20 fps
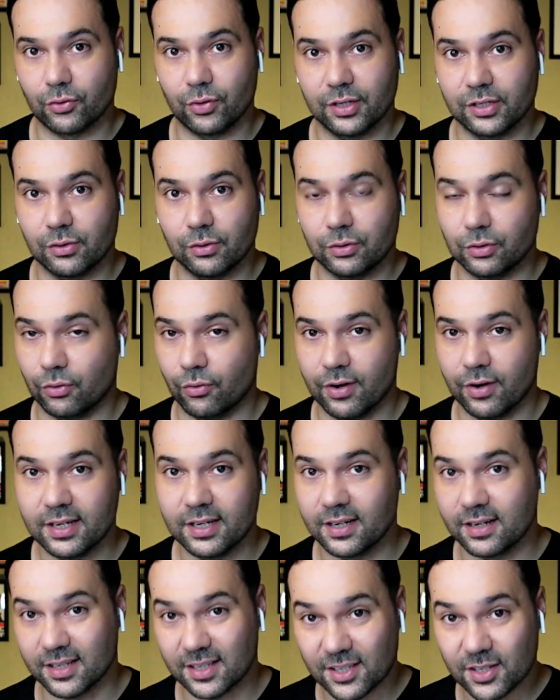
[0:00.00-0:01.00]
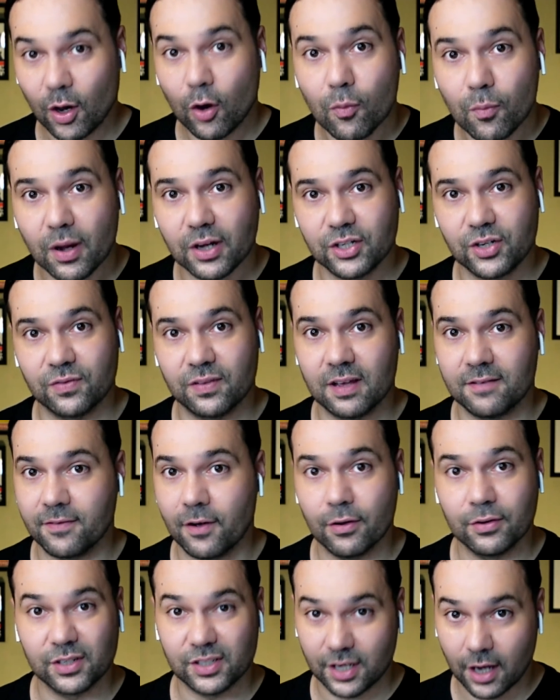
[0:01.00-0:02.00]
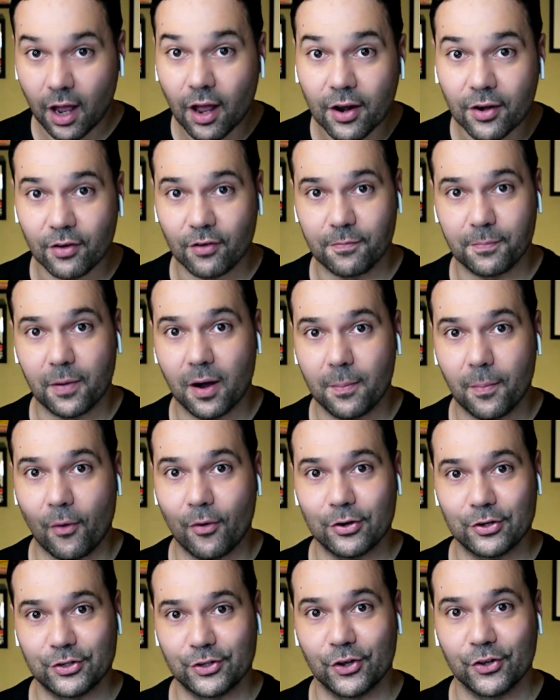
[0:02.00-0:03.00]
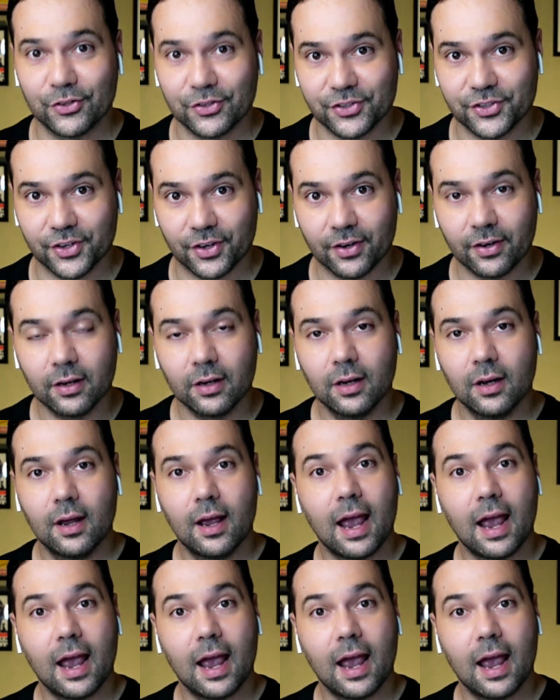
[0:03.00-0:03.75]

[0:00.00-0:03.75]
of critical Tories because so much of their votes turned off by Boris Johnson.